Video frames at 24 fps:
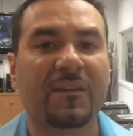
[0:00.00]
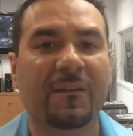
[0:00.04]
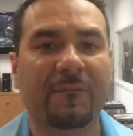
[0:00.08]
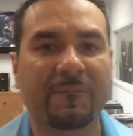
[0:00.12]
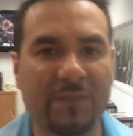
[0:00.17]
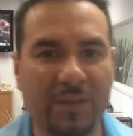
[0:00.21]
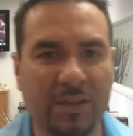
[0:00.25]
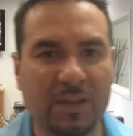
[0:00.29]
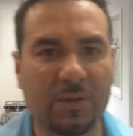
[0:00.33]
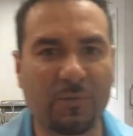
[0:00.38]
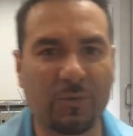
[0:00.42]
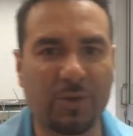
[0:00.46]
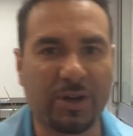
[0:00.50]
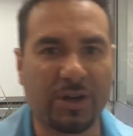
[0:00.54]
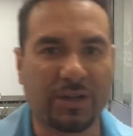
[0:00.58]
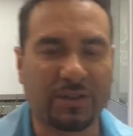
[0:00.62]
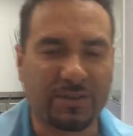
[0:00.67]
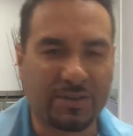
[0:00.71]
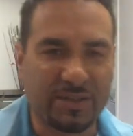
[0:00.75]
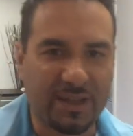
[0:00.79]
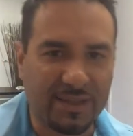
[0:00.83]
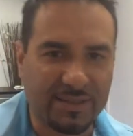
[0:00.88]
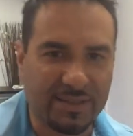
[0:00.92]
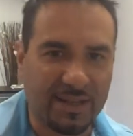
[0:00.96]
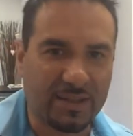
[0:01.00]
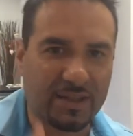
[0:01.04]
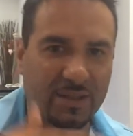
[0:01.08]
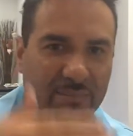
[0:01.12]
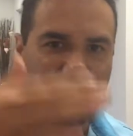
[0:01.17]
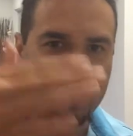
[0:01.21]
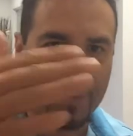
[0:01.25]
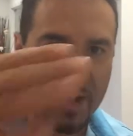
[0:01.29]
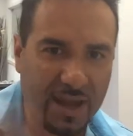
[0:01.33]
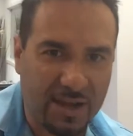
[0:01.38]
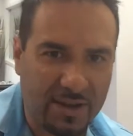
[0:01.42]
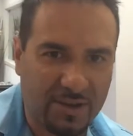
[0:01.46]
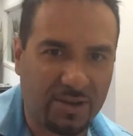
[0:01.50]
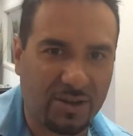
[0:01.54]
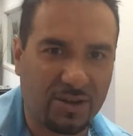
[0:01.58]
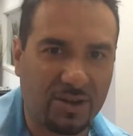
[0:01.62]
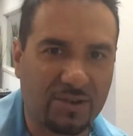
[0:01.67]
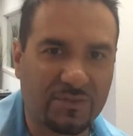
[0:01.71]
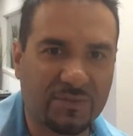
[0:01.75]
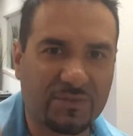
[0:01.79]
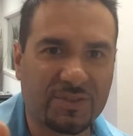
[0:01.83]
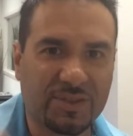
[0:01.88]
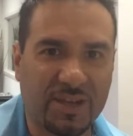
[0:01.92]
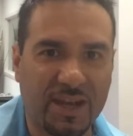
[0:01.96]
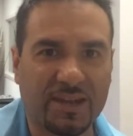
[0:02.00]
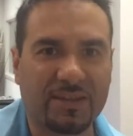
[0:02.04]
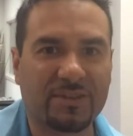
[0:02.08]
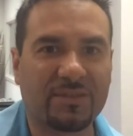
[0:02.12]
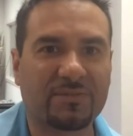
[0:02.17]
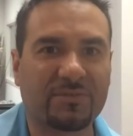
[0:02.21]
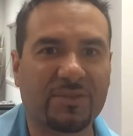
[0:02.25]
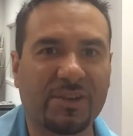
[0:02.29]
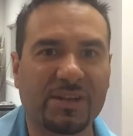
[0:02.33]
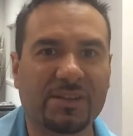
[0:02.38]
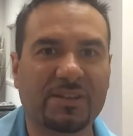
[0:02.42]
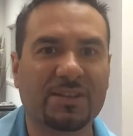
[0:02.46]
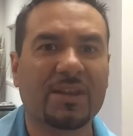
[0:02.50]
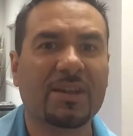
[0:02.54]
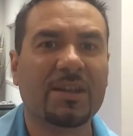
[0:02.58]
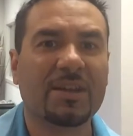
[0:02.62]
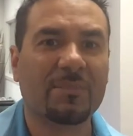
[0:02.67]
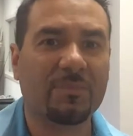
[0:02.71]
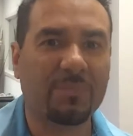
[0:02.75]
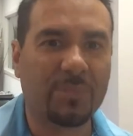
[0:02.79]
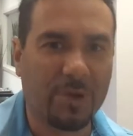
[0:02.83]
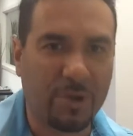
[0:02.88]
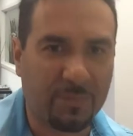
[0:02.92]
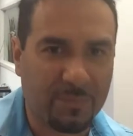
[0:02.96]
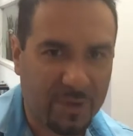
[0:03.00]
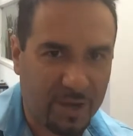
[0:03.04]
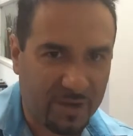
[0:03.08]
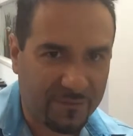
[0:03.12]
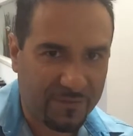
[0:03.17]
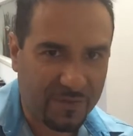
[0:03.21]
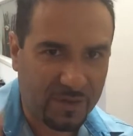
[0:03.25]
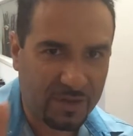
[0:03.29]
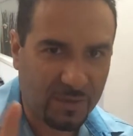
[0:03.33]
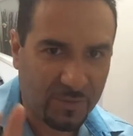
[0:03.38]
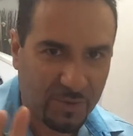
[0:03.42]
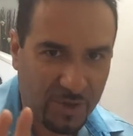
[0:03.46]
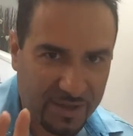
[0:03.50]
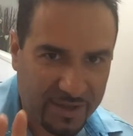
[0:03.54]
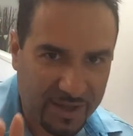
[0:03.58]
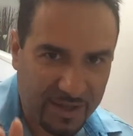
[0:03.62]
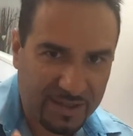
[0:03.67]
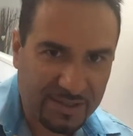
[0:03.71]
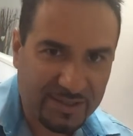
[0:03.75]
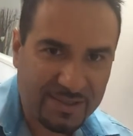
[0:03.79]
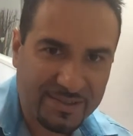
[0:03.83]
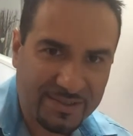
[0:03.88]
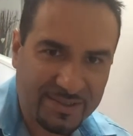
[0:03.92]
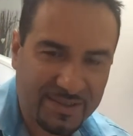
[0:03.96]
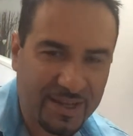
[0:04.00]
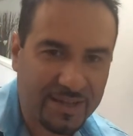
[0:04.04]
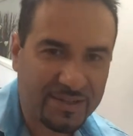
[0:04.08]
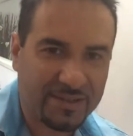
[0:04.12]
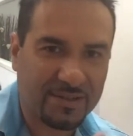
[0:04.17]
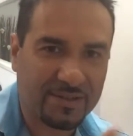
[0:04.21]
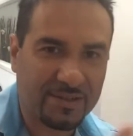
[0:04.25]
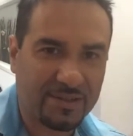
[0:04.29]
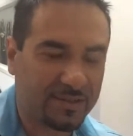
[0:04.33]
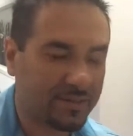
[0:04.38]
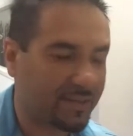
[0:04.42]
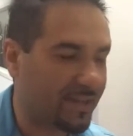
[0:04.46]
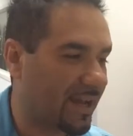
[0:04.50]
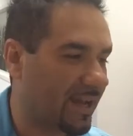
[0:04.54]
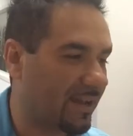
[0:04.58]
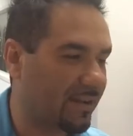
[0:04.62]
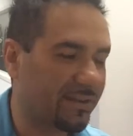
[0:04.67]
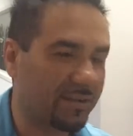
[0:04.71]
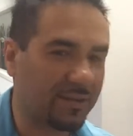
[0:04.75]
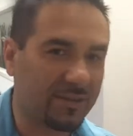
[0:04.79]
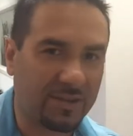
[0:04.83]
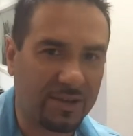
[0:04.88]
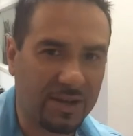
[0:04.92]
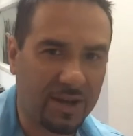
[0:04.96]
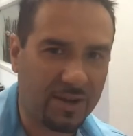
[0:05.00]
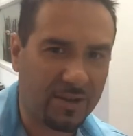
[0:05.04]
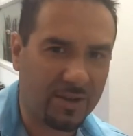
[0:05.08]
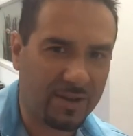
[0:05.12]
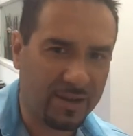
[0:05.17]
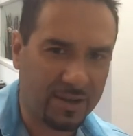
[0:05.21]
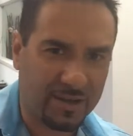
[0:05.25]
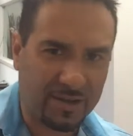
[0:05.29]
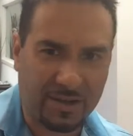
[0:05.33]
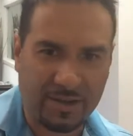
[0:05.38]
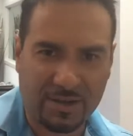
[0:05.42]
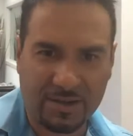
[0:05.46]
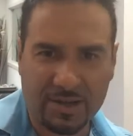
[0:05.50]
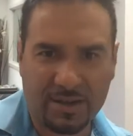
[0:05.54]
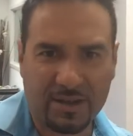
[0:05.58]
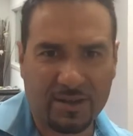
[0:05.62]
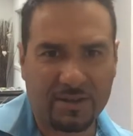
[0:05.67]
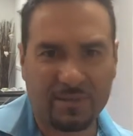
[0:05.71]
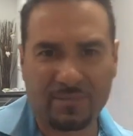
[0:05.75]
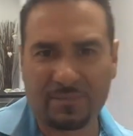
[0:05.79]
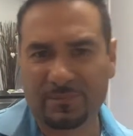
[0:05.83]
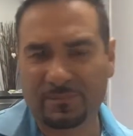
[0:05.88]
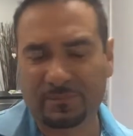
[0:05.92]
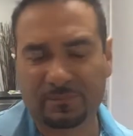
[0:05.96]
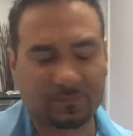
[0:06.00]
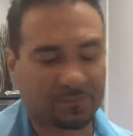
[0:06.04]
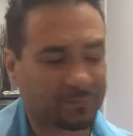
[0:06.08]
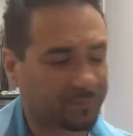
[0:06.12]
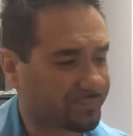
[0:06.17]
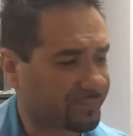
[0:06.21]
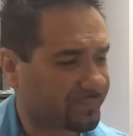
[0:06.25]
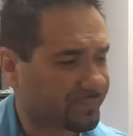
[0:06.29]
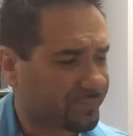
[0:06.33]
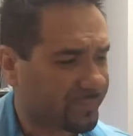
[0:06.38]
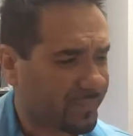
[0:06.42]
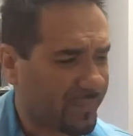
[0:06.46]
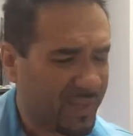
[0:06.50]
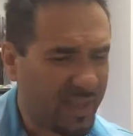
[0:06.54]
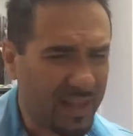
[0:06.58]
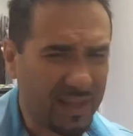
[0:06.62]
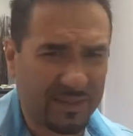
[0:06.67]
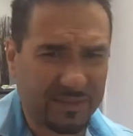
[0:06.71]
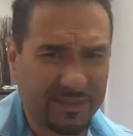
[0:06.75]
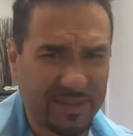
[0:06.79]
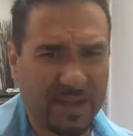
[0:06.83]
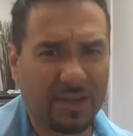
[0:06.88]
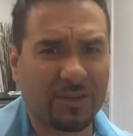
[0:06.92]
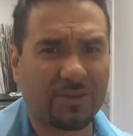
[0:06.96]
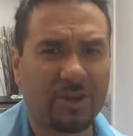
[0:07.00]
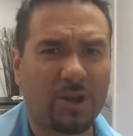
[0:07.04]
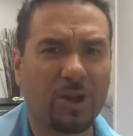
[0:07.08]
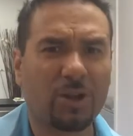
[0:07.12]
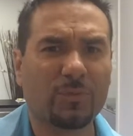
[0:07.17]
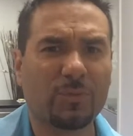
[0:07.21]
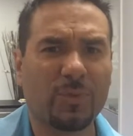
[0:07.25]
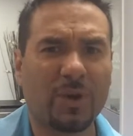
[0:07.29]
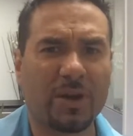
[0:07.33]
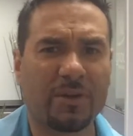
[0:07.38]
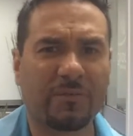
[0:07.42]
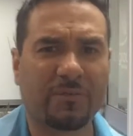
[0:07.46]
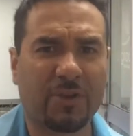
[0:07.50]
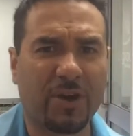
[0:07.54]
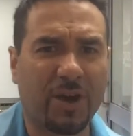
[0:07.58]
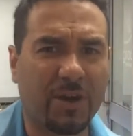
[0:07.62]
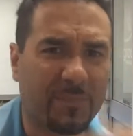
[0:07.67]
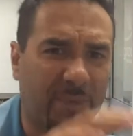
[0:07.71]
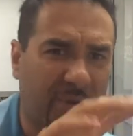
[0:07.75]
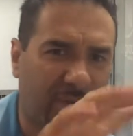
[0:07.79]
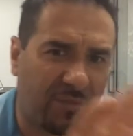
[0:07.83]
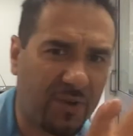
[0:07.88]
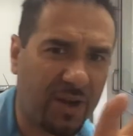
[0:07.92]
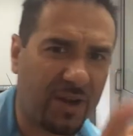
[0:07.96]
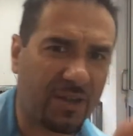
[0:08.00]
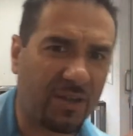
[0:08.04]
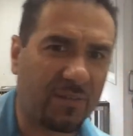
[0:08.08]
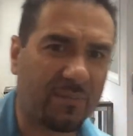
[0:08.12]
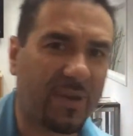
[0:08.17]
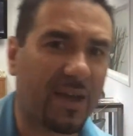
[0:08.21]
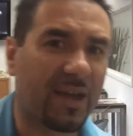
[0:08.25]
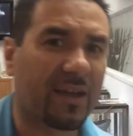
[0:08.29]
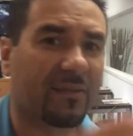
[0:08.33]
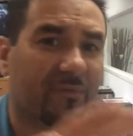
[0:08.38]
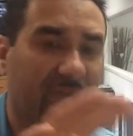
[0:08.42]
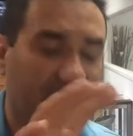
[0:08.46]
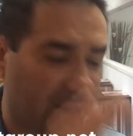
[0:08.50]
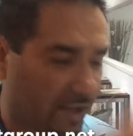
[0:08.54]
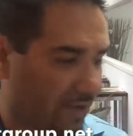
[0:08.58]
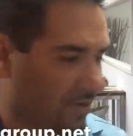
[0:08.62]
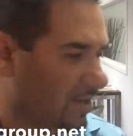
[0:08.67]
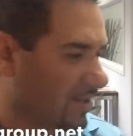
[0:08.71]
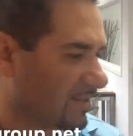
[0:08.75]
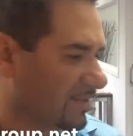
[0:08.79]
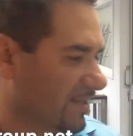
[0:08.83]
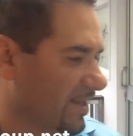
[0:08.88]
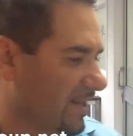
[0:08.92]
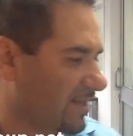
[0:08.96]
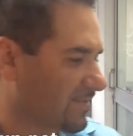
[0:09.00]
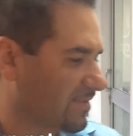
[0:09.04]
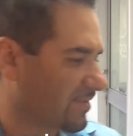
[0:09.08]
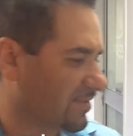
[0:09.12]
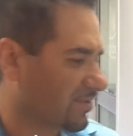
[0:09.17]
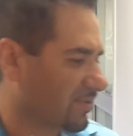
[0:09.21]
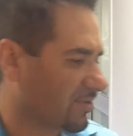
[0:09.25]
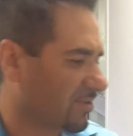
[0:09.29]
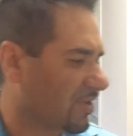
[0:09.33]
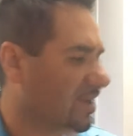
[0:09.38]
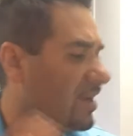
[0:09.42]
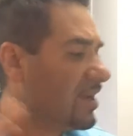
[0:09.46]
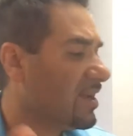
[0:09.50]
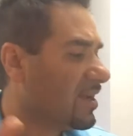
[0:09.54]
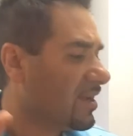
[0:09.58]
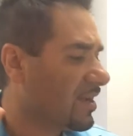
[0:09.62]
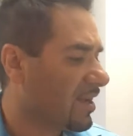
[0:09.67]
Villa World, so it's at the back of Jacobs Ridge, built by Villa World. That little section down, down Gold Mine Road, but right at the back. Really nice houses too.